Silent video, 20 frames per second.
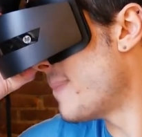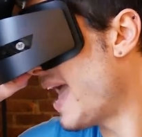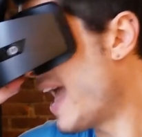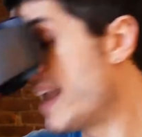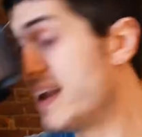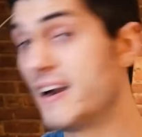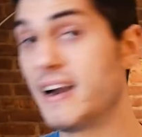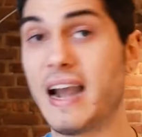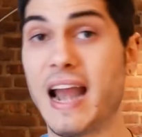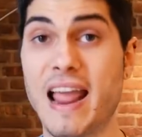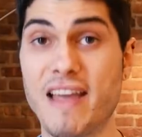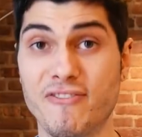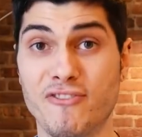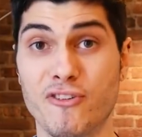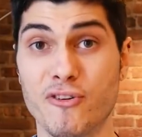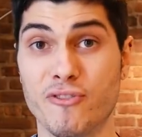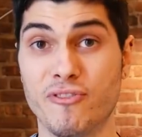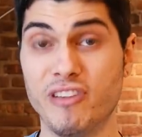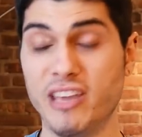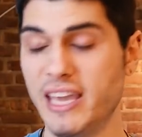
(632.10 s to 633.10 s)
better F
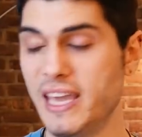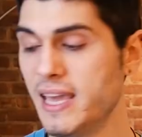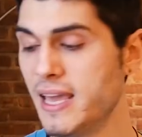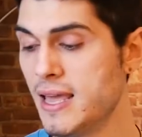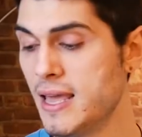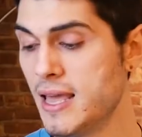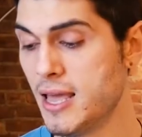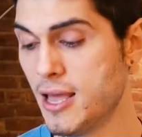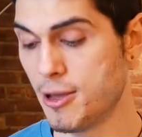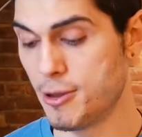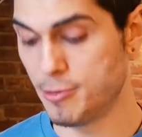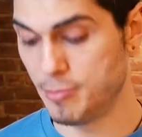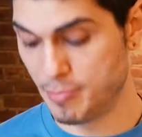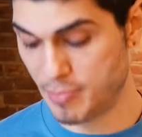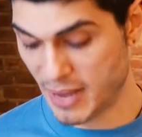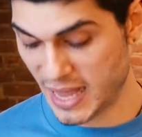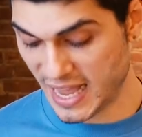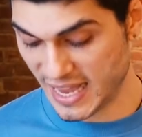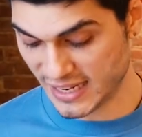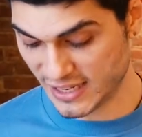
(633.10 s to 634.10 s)
O V,
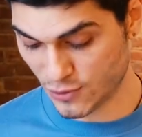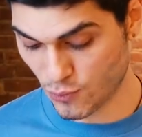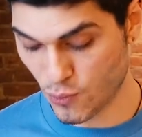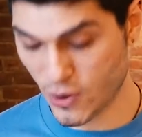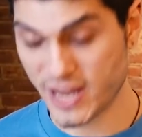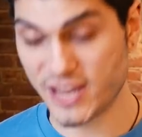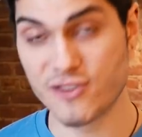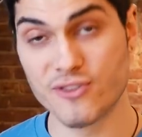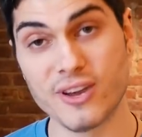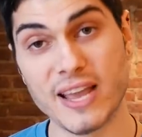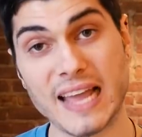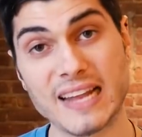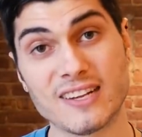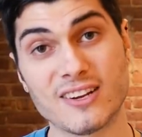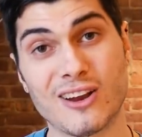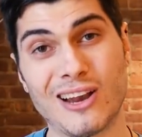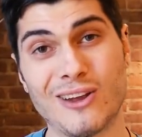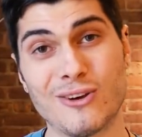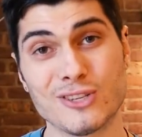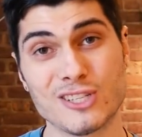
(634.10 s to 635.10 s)
but when you get
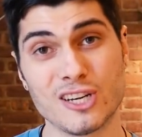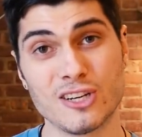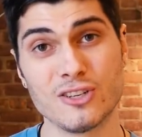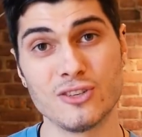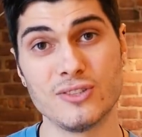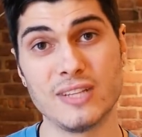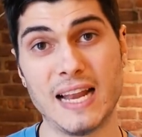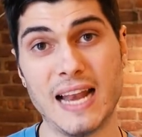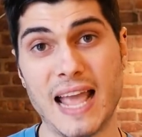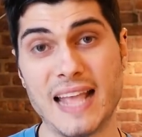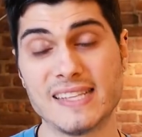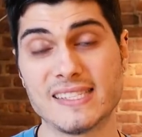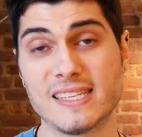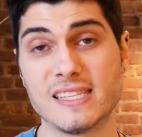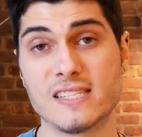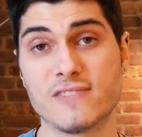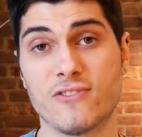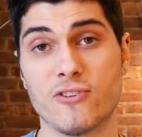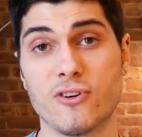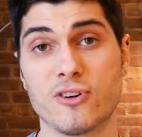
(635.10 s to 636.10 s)
closer to the
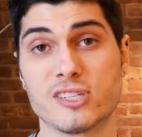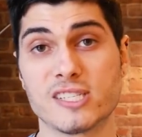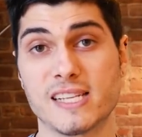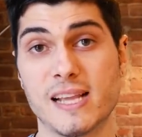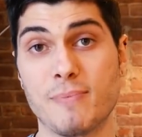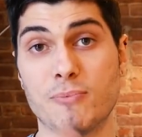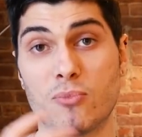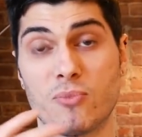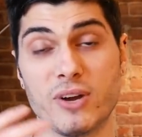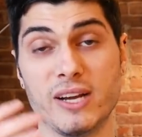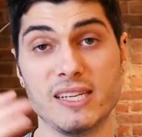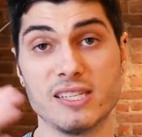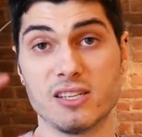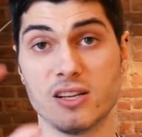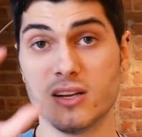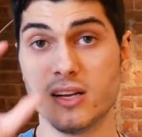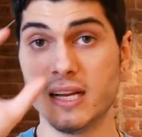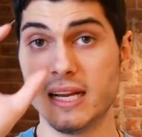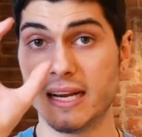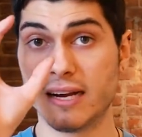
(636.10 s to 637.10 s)
lenses, for some
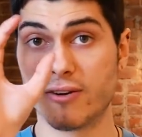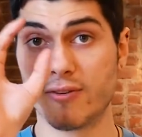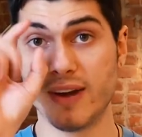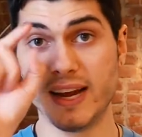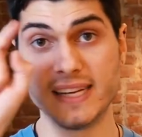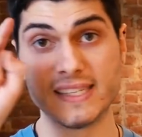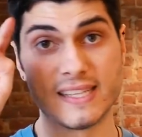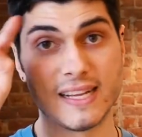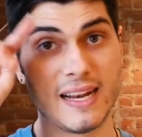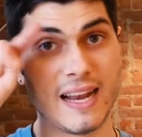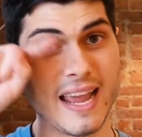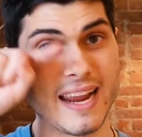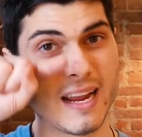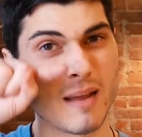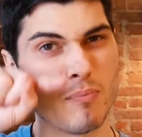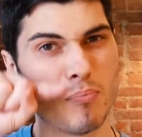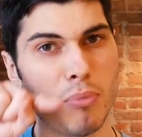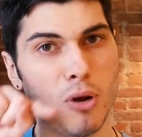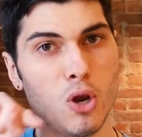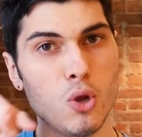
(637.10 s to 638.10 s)
reason it creates a, like
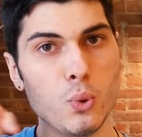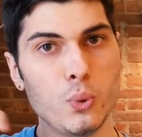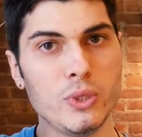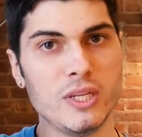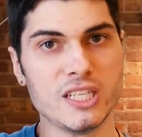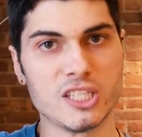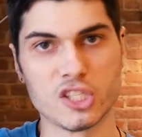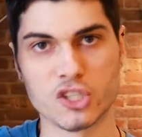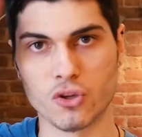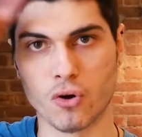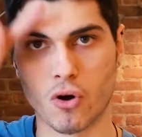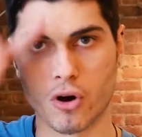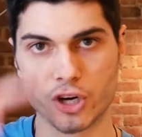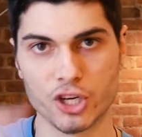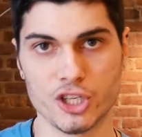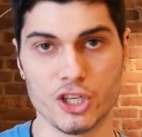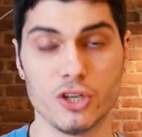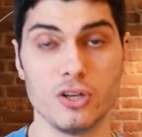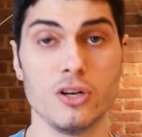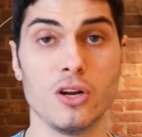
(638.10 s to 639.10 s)
a blue
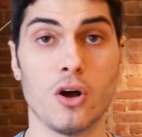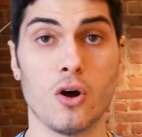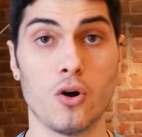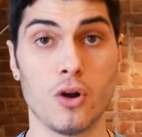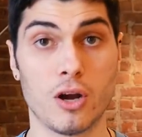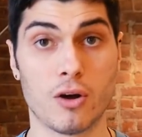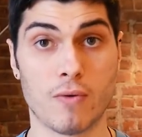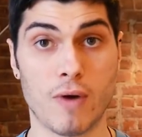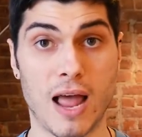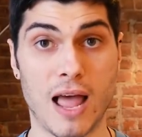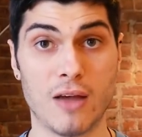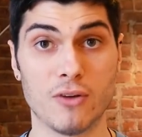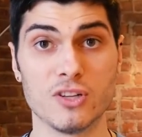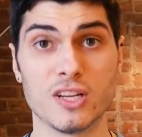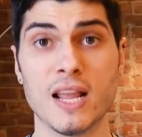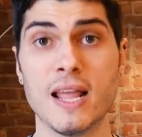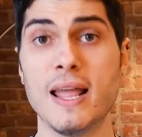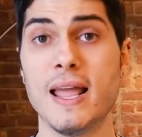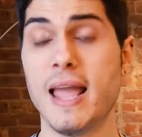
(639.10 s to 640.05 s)
distortion all around.